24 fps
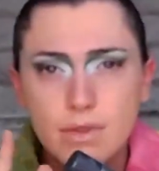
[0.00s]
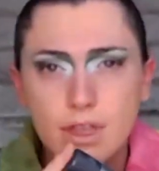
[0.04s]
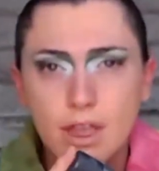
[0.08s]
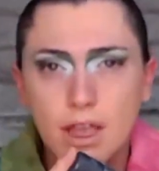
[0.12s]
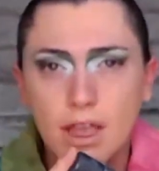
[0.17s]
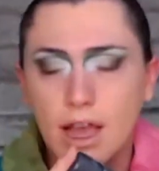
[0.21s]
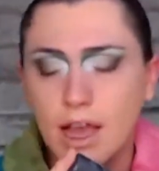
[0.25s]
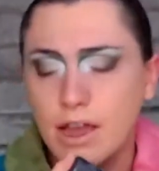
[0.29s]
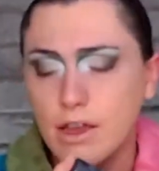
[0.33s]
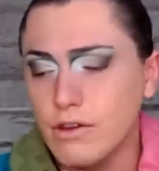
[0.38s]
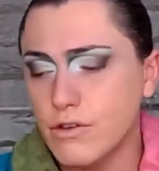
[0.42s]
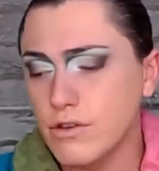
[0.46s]
I
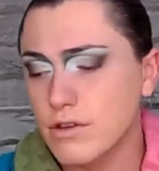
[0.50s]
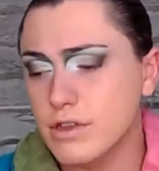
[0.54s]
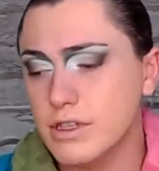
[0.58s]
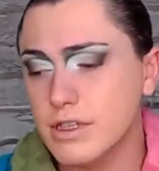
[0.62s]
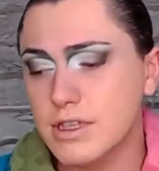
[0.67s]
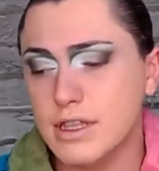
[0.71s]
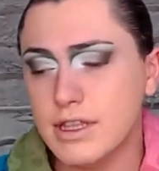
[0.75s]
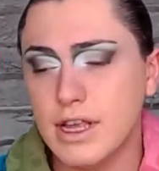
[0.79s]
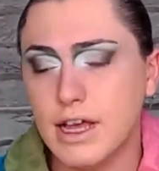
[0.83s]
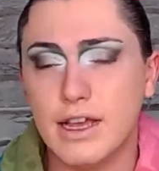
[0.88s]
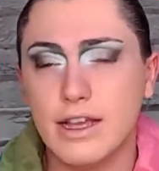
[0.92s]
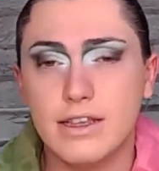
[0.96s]
use,
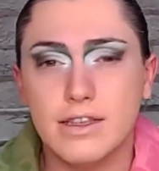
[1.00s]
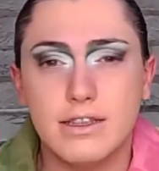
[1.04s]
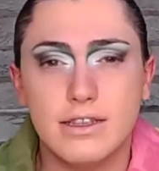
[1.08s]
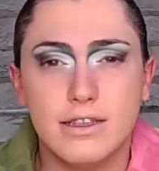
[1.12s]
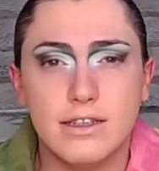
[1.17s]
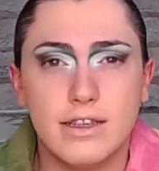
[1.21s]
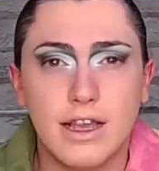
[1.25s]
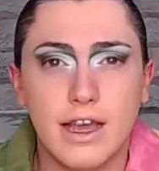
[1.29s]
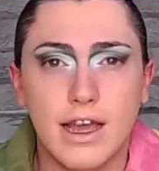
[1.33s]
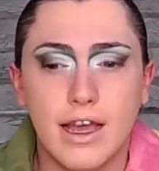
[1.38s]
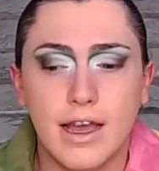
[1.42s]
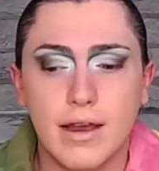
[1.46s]
that's
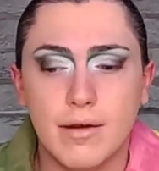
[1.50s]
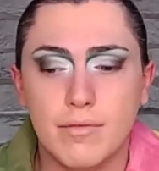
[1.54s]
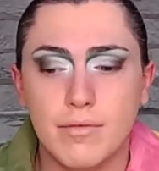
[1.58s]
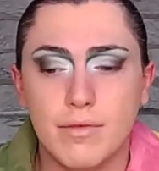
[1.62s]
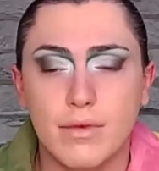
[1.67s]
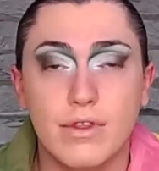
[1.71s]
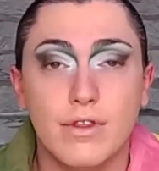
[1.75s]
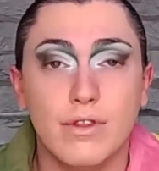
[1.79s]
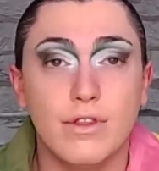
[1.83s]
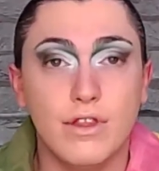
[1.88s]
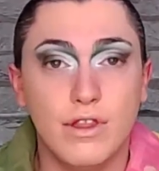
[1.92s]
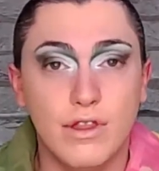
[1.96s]

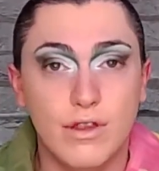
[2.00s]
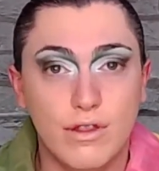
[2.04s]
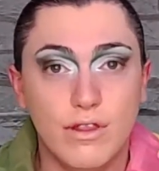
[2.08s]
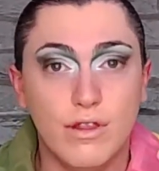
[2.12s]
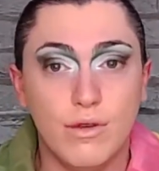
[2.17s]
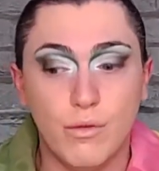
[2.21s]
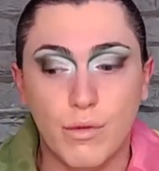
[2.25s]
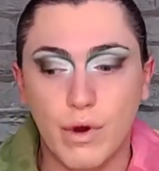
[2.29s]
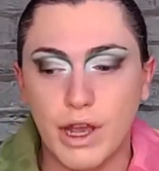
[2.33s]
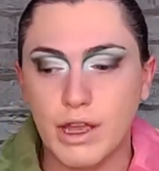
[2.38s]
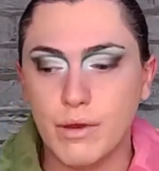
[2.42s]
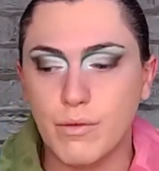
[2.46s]
the
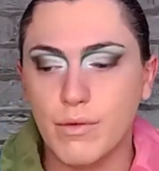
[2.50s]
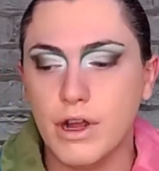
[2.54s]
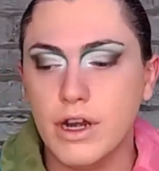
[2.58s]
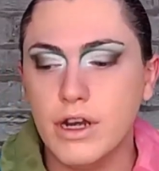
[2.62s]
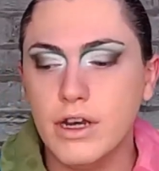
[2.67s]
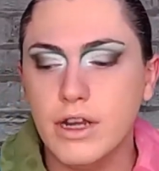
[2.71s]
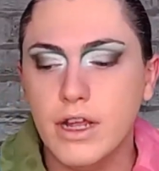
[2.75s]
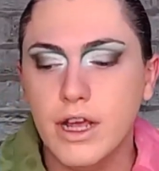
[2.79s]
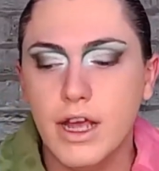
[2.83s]
white one.